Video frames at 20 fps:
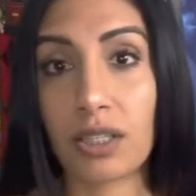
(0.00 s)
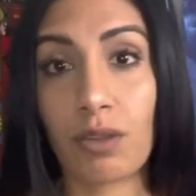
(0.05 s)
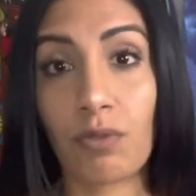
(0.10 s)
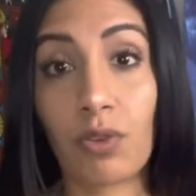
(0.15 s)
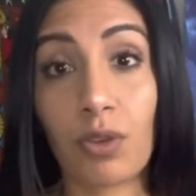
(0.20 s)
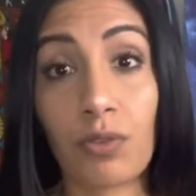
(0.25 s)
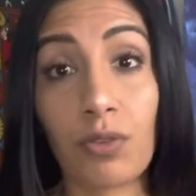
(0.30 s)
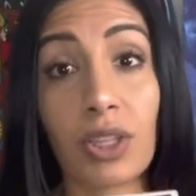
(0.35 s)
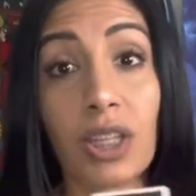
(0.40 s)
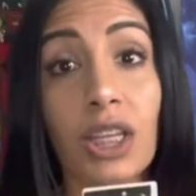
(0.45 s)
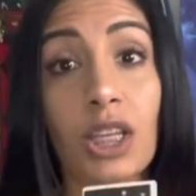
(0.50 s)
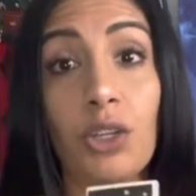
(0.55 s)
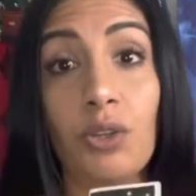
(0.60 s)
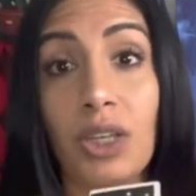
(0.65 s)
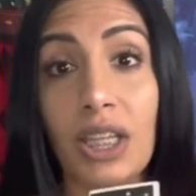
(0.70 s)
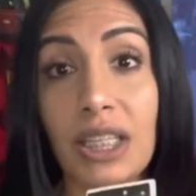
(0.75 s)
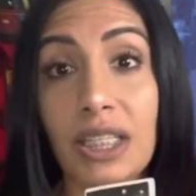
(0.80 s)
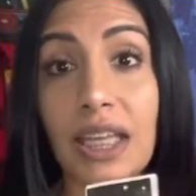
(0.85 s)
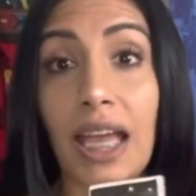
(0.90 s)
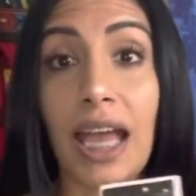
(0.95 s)
If you feel like you
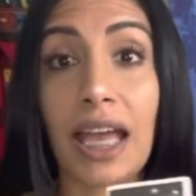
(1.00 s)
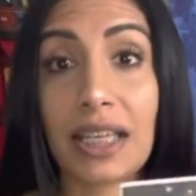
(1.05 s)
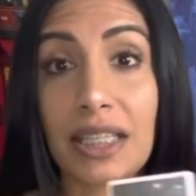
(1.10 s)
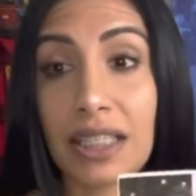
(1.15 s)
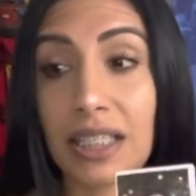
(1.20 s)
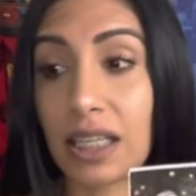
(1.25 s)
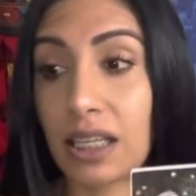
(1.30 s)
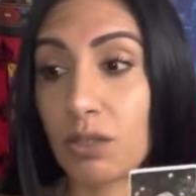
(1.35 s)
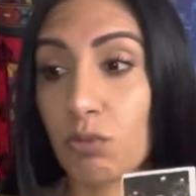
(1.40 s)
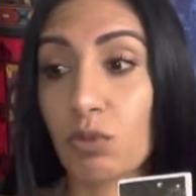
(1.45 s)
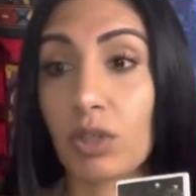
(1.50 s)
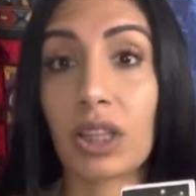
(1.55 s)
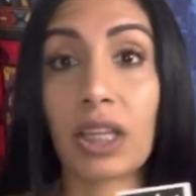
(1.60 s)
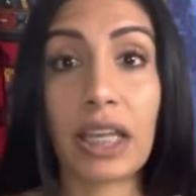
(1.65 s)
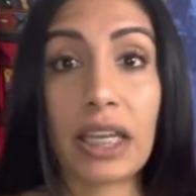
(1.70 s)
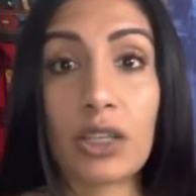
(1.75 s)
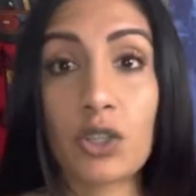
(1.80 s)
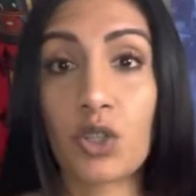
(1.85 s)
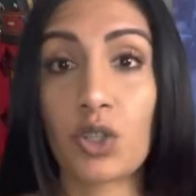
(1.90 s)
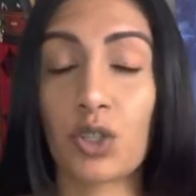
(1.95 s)
need to exit
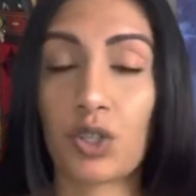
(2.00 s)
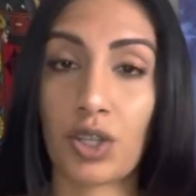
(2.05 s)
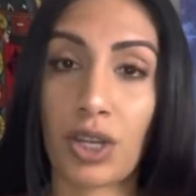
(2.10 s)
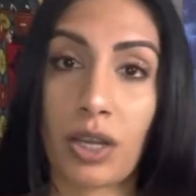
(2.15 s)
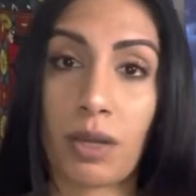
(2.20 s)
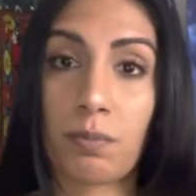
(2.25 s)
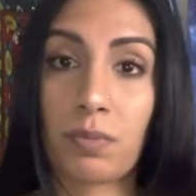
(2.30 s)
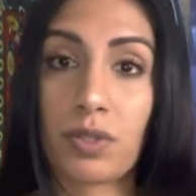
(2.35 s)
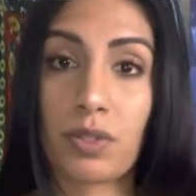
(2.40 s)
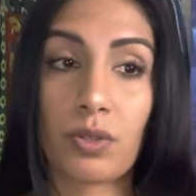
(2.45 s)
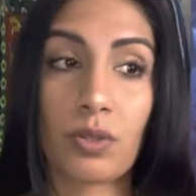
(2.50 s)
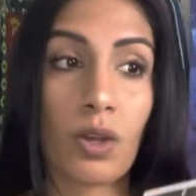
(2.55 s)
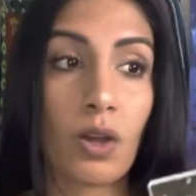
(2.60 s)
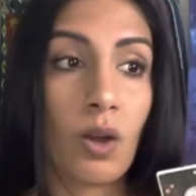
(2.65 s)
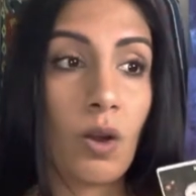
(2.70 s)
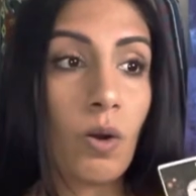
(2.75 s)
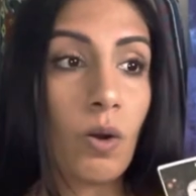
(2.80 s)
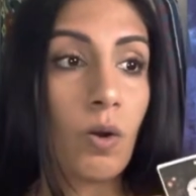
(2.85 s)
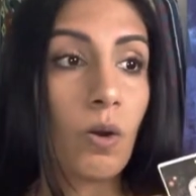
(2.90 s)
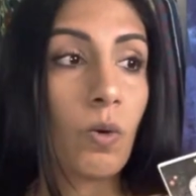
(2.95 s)
relationships
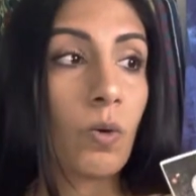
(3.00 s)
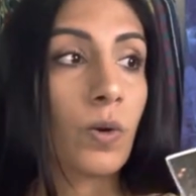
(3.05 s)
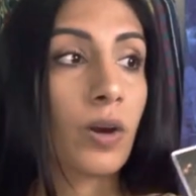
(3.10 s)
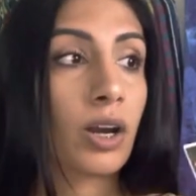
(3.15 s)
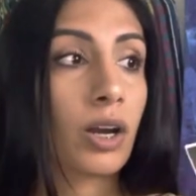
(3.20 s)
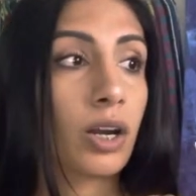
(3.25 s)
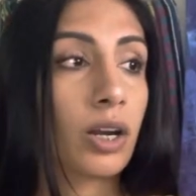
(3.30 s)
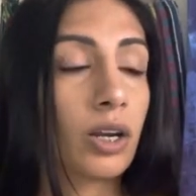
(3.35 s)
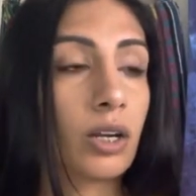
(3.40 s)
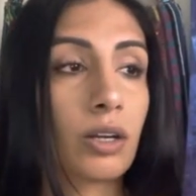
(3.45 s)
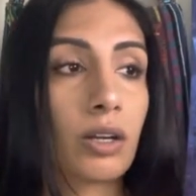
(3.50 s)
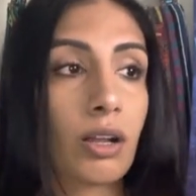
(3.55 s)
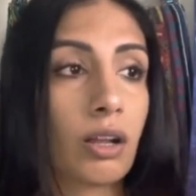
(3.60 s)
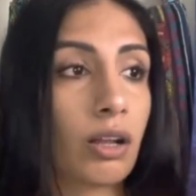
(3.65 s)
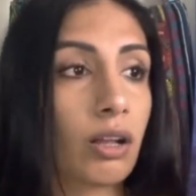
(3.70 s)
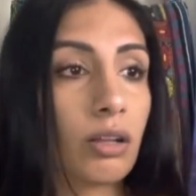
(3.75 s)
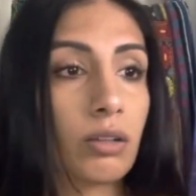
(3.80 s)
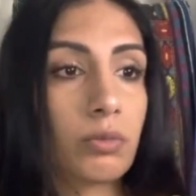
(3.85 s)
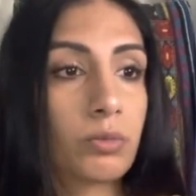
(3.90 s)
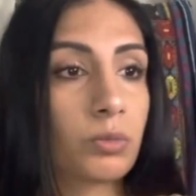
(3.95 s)
or
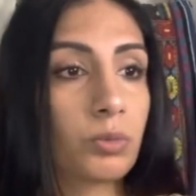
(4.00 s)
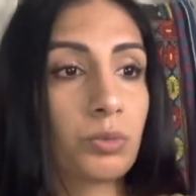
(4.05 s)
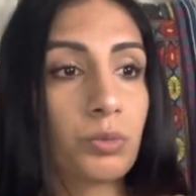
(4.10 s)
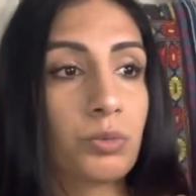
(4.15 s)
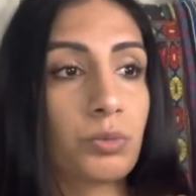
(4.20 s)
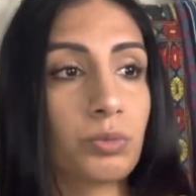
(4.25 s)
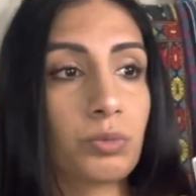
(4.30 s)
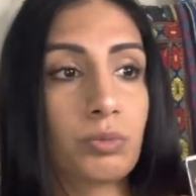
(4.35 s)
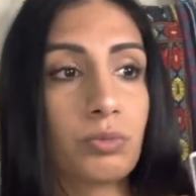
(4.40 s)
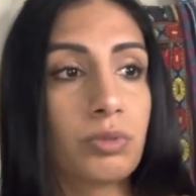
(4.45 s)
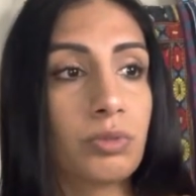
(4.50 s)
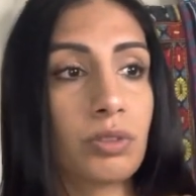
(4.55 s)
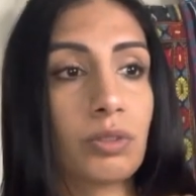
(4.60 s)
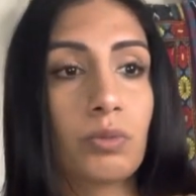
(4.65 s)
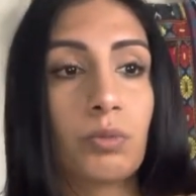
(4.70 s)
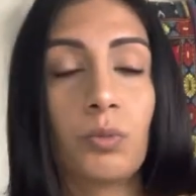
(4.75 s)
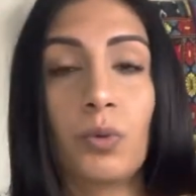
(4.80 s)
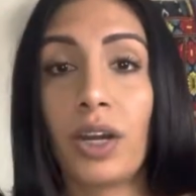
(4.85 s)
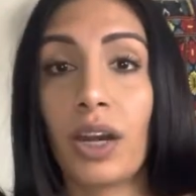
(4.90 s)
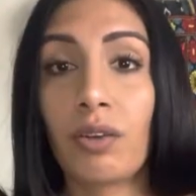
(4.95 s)

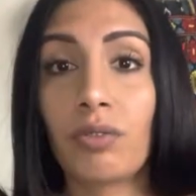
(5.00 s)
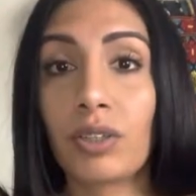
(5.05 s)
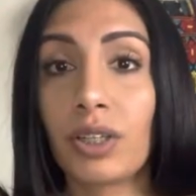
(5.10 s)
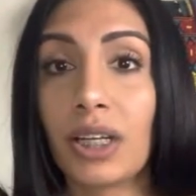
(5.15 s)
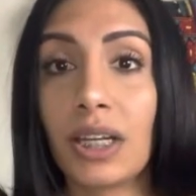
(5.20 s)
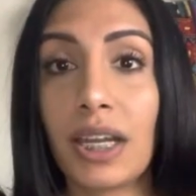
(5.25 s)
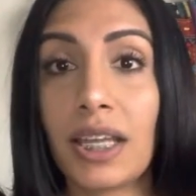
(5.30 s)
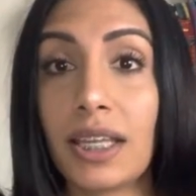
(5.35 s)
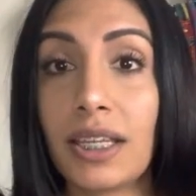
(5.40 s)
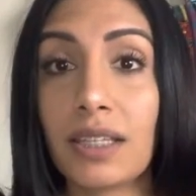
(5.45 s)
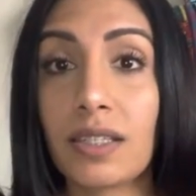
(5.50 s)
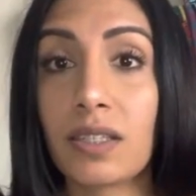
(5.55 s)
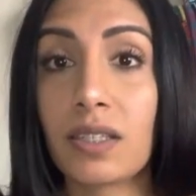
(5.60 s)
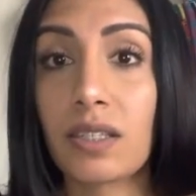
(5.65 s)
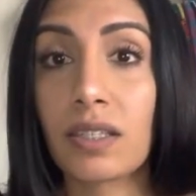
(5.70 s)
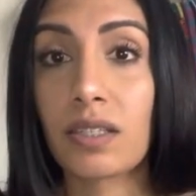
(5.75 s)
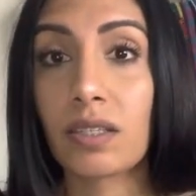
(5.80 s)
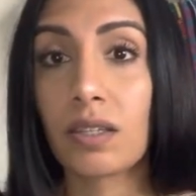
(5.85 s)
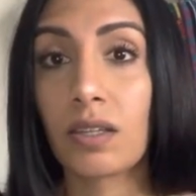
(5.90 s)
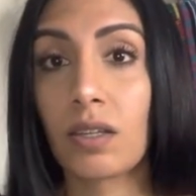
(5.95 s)
whatever it
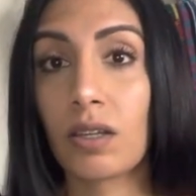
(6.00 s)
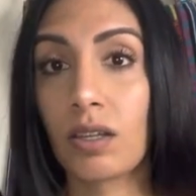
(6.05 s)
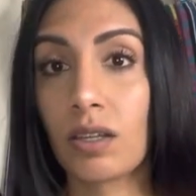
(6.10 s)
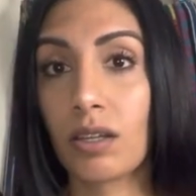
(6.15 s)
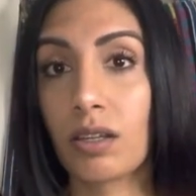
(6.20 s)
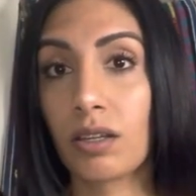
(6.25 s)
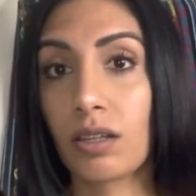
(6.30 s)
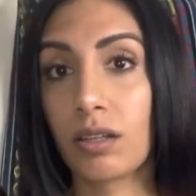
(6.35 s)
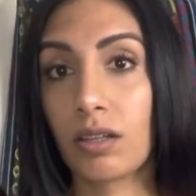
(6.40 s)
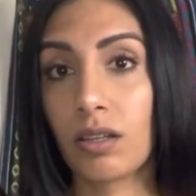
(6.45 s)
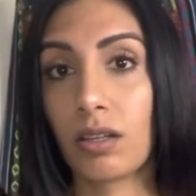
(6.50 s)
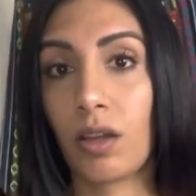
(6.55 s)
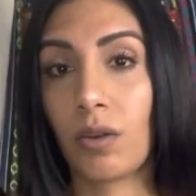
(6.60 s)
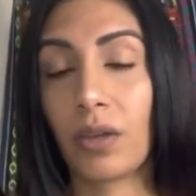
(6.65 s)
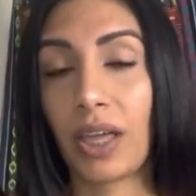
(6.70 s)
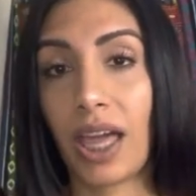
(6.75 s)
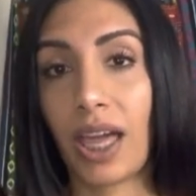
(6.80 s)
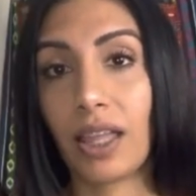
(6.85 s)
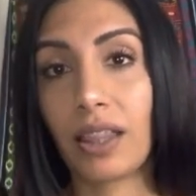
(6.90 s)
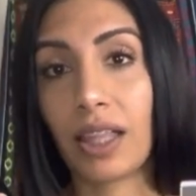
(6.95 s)
is,
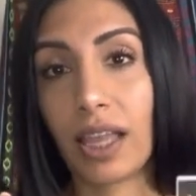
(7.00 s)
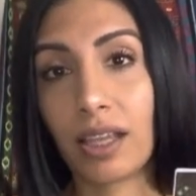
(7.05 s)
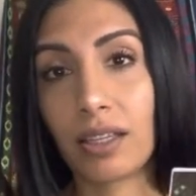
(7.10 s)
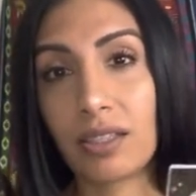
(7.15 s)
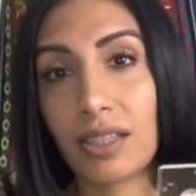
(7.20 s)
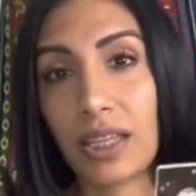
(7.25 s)
okay, like